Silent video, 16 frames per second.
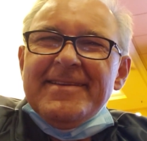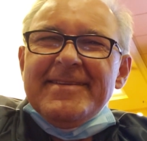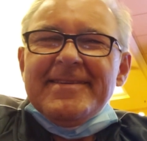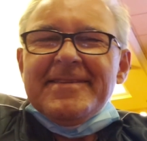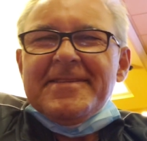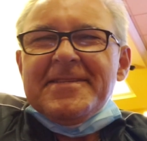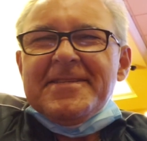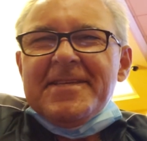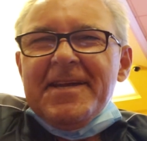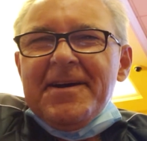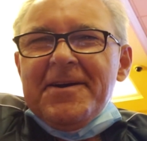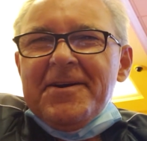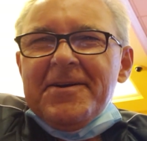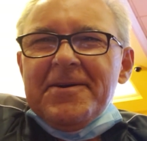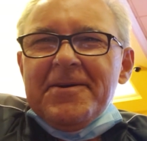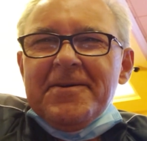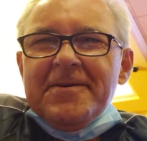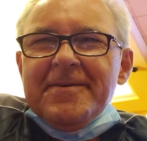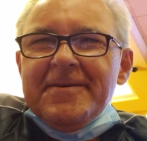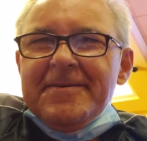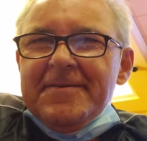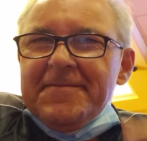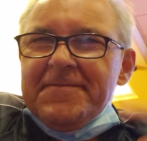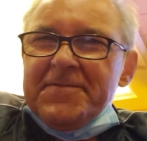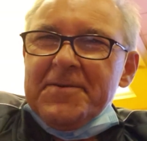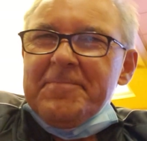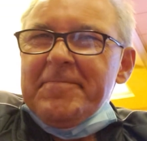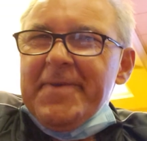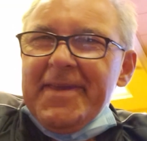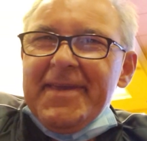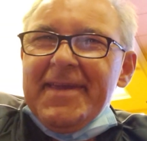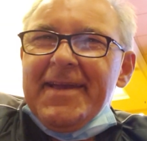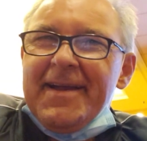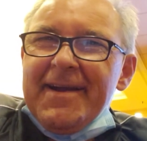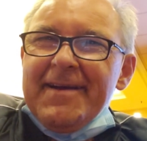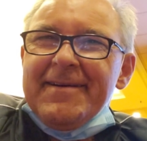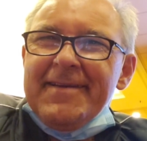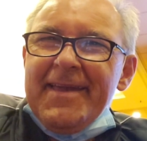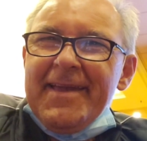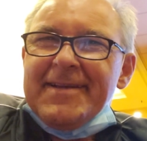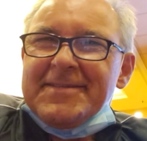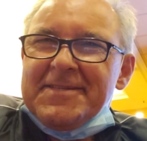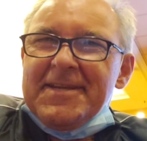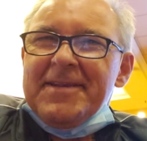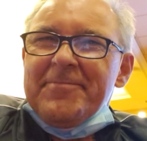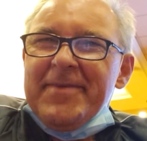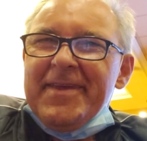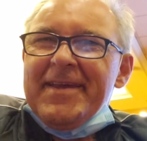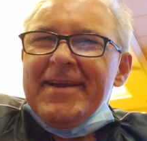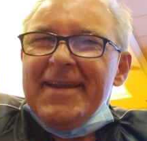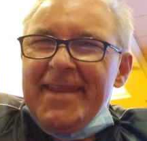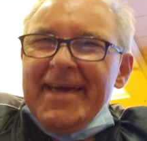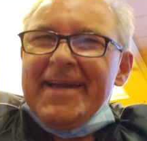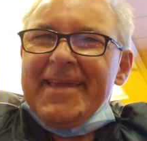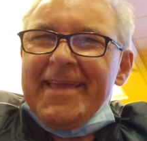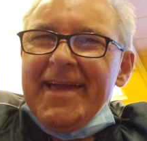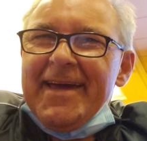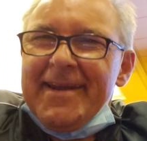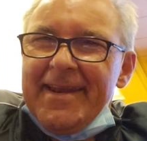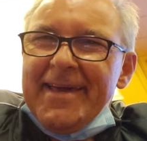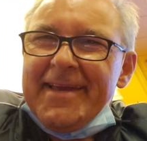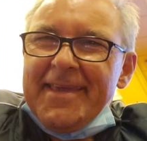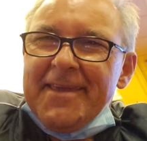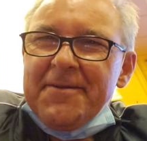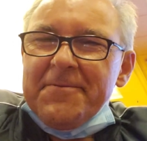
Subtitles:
So, from being extremely unlucky